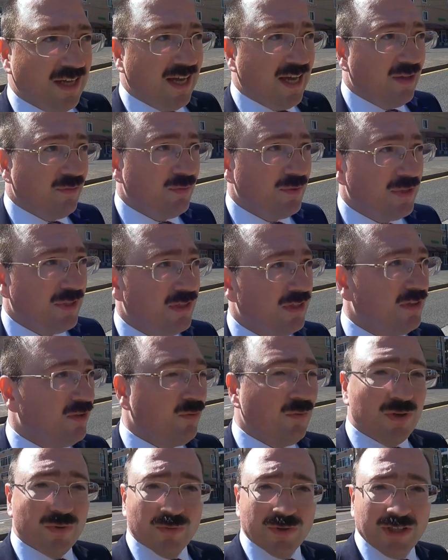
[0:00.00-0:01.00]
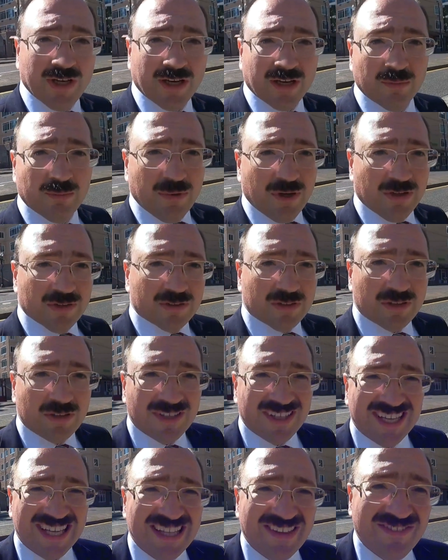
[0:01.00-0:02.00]
And when we talk about
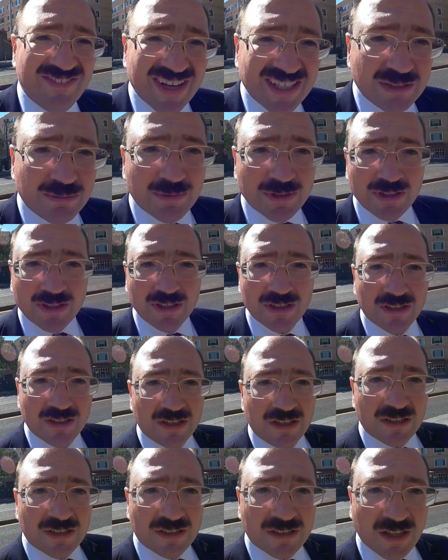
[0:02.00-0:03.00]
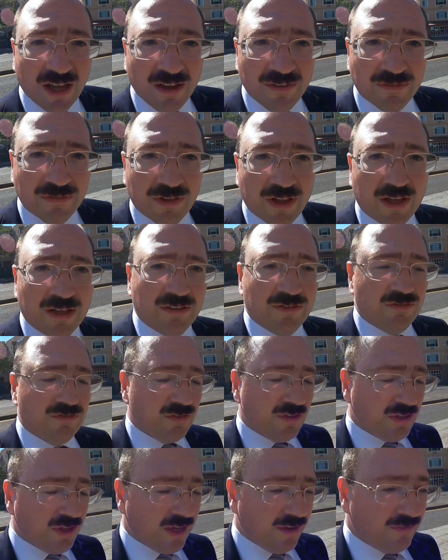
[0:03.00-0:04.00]
investment type
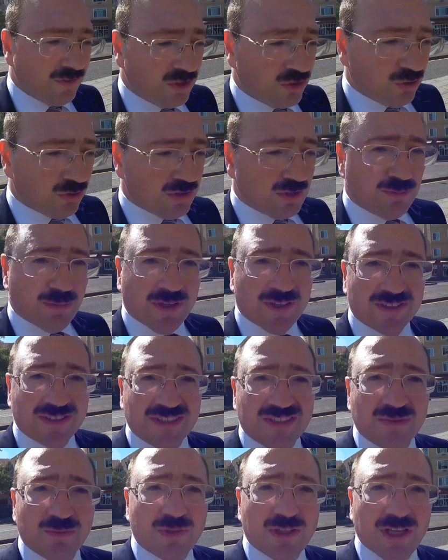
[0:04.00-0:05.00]
life insurance policies,